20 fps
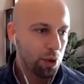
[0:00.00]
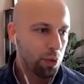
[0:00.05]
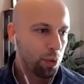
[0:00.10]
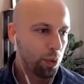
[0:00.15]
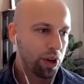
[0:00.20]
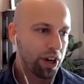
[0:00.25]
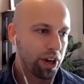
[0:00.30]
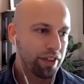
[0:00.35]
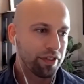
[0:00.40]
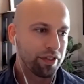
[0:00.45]

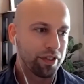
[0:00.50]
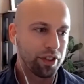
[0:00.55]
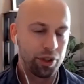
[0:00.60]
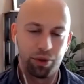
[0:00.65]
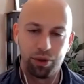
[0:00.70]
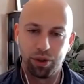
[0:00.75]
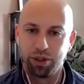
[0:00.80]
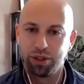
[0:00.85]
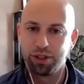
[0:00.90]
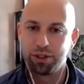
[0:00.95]
what if
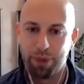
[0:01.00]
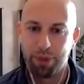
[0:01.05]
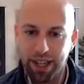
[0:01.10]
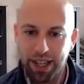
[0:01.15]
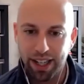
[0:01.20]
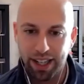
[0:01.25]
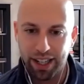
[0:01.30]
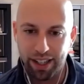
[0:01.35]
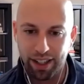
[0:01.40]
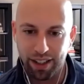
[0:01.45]
you lose
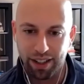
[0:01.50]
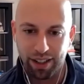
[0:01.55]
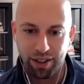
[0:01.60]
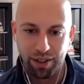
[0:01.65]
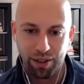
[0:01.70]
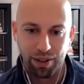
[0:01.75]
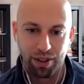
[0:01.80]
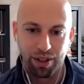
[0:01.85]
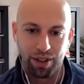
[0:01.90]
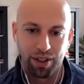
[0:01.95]
money here
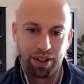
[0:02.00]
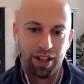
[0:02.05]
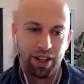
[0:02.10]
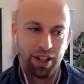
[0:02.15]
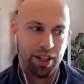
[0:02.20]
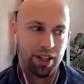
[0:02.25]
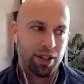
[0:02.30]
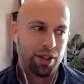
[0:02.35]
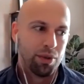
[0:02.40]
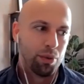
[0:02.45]
or
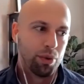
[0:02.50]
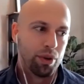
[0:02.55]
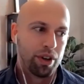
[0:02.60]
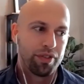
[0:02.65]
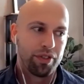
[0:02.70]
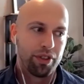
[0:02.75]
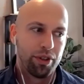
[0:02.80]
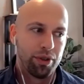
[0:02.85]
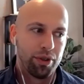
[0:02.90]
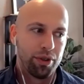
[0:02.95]
what
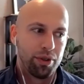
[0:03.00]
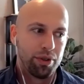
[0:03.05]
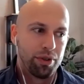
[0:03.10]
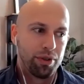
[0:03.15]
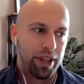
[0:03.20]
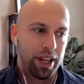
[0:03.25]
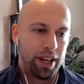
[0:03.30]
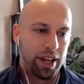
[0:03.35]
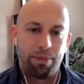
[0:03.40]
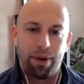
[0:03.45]
if you
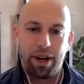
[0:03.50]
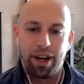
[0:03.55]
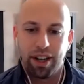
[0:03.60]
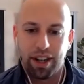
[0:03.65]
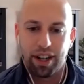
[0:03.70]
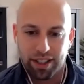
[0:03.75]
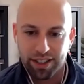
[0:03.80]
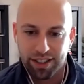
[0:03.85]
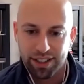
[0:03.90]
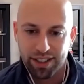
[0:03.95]
get
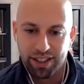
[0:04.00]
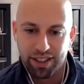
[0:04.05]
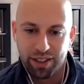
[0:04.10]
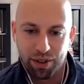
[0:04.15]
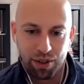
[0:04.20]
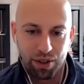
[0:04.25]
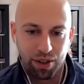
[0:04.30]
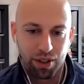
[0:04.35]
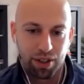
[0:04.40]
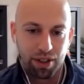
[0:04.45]
embarrassed
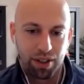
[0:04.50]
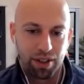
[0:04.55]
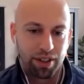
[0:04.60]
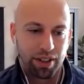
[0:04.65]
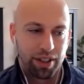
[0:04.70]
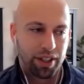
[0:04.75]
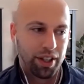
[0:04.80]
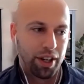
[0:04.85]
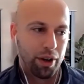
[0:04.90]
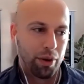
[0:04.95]
or
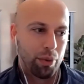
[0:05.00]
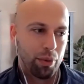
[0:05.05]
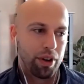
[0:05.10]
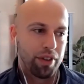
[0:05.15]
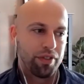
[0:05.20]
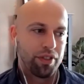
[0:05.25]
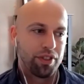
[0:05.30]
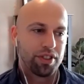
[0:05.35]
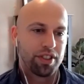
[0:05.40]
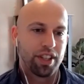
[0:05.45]
you know what
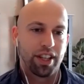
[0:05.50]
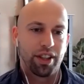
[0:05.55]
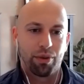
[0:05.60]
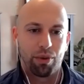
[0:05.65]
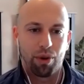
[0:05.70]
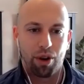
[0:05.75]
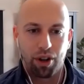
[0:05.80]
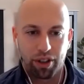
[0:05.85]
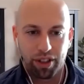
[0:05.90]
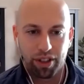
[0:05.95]
if you say the
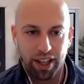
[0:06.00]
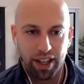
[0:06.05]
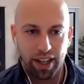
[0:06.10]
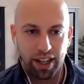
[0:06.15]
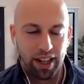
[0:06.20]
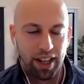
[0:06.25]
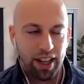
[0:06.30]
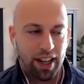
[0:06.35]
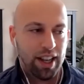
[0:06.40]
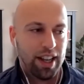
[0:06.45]
wrong
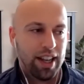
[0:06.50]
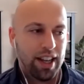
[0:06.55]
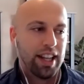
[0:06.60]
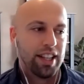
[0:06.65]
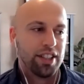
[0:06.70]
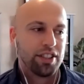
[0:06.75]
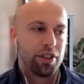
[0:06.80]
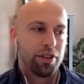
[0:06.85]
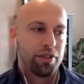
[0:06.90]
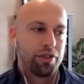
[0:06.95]
thing
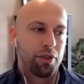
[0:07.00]
and so